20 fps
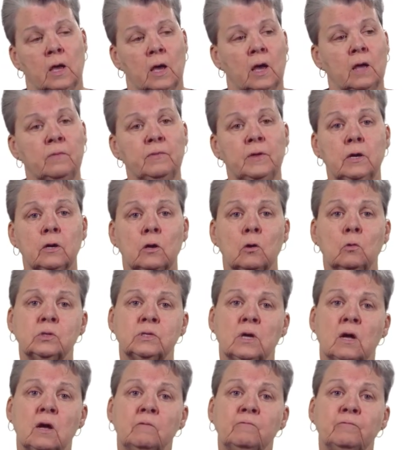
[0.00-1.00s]
And then it goes
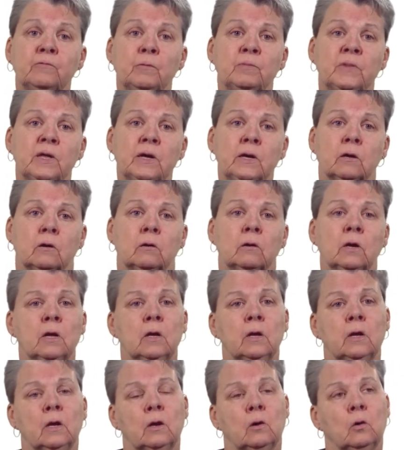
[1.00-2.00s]
on from there
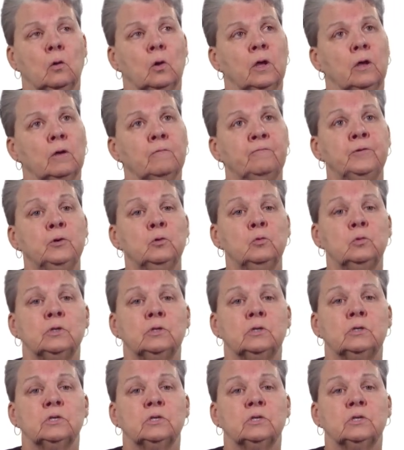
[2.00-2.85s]
if you